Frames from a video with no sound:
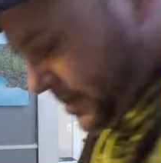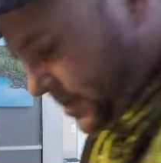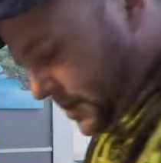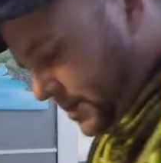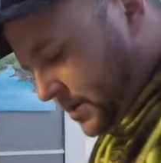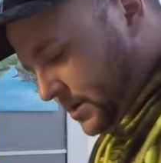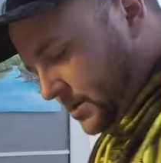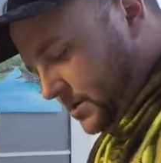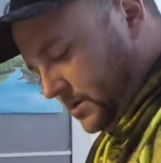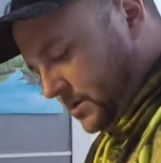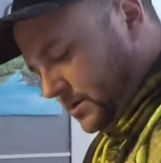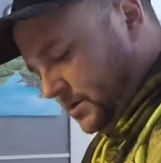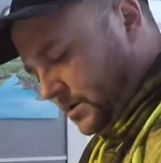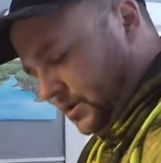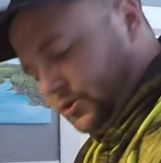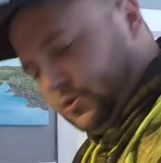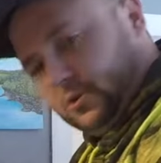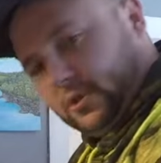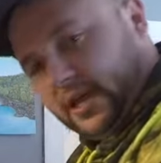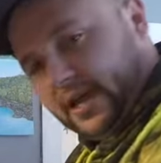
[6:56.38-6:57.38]
uh,
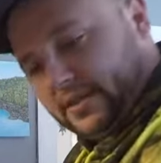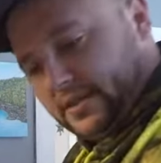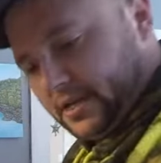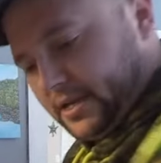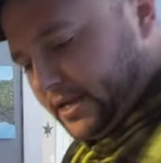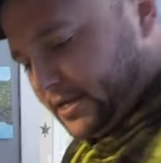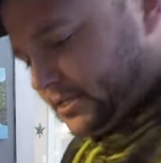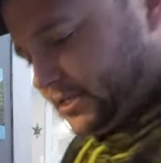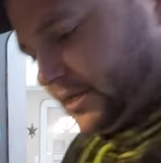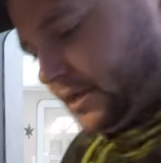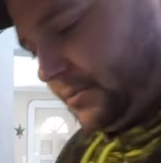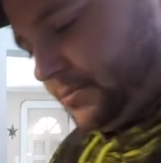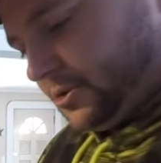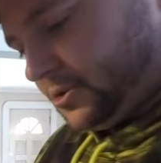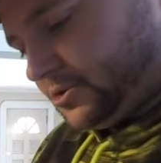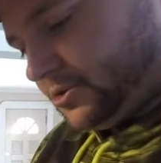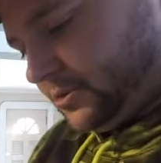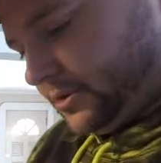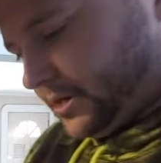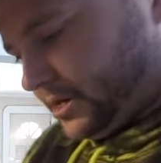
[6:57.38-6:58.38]
I'll do that in the next step. I'll
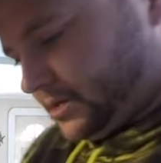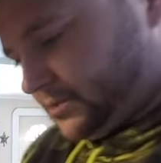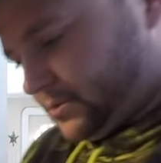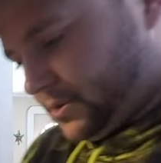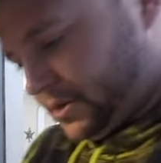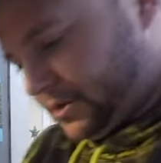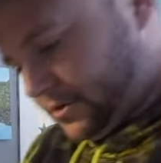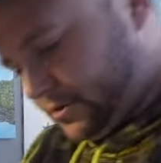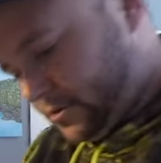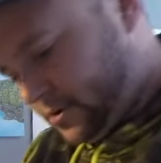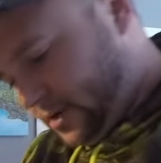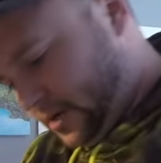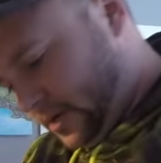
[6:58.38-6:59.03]
show you guys what I do.